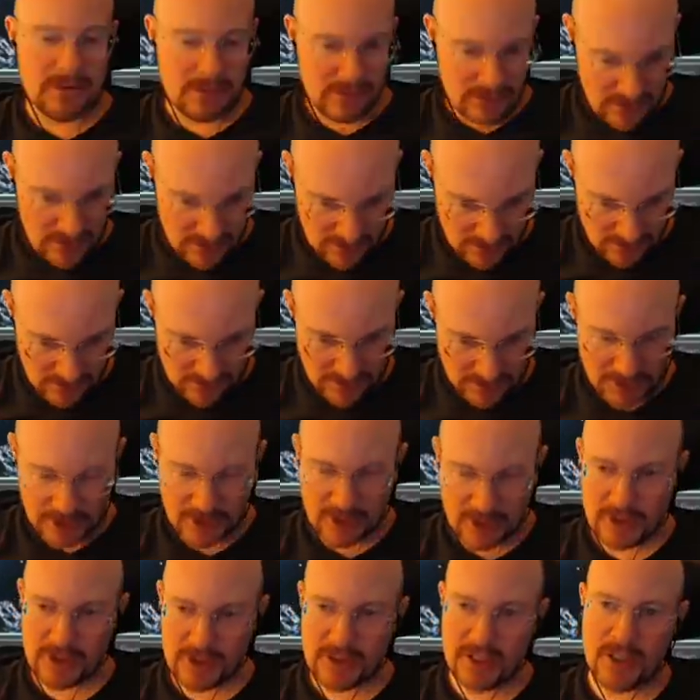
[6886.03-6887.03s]
Also a very
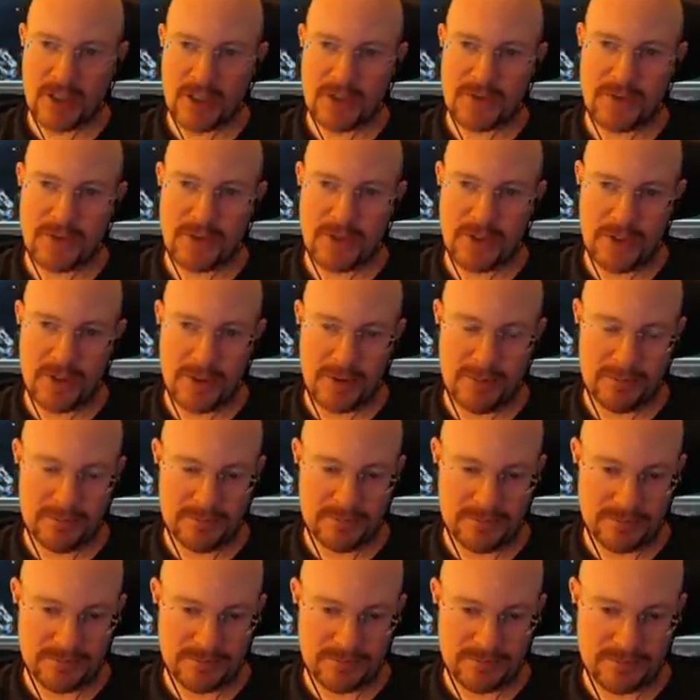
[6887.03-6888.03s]
good dodge for
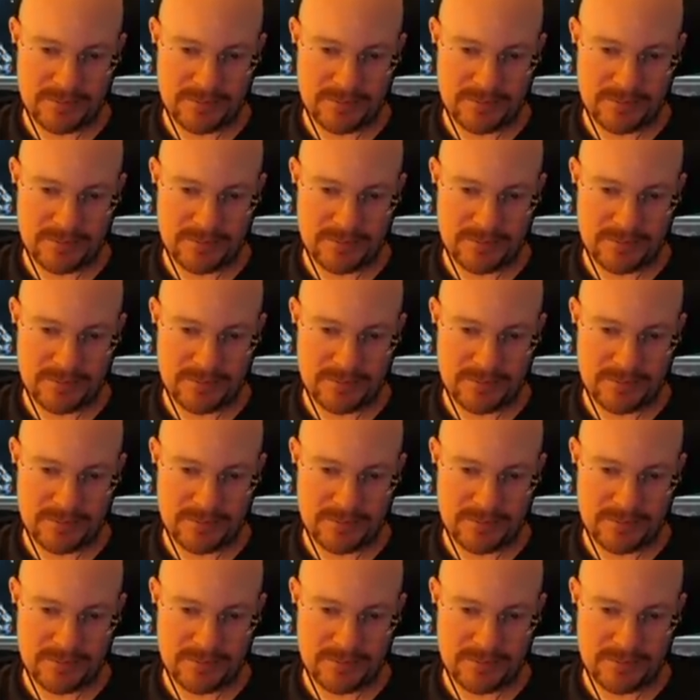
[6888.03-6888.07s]
him.